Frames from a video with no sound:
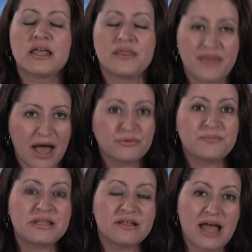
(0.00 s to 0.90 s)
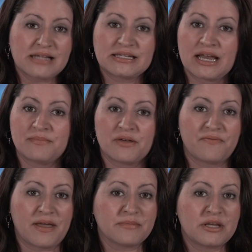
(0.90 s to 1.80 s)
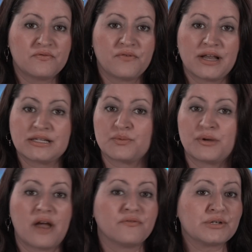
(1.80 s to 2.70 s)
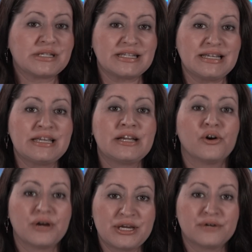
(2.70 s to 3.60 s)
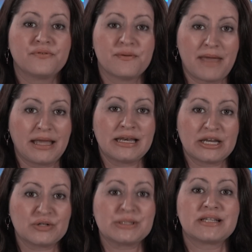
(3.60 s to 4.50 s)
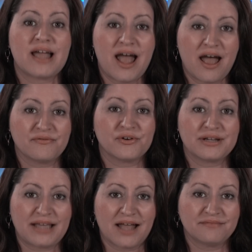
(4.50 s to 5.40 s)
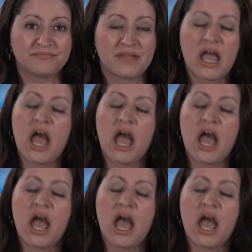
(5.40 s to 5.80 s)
That would be the last time that family and friends would ever see or hear from Megan Nichols ever again.